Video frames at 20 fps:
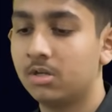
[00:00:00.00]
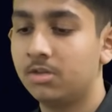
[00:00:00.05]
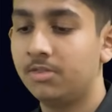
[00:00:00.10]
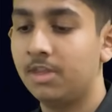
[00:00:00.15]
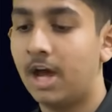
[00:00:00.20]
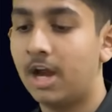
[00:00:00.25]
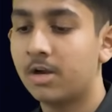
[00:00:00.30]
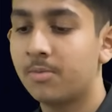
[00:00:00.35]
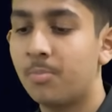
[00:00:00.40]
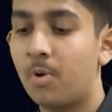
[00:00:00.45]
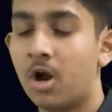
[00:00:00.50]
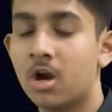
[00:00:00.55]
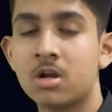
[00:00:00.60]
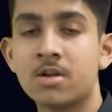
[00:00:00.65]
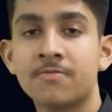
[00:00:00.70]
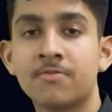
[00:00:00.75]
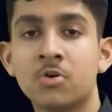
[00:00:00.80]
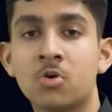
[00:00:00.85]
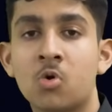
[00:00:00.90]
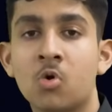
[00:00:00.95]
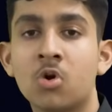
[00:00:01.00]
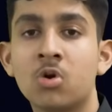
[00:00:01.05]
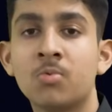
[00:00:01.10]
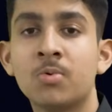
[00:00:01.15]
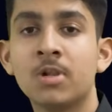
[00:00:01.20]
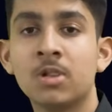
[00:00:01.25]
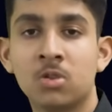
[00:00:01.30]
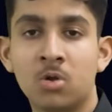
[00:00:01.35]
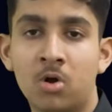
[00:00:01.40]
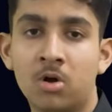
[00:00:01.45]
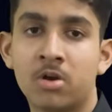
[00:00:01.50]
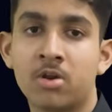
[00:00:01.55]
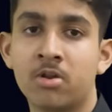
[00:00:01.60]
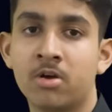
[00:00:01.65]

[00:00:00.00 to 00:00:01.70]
That part of the code will not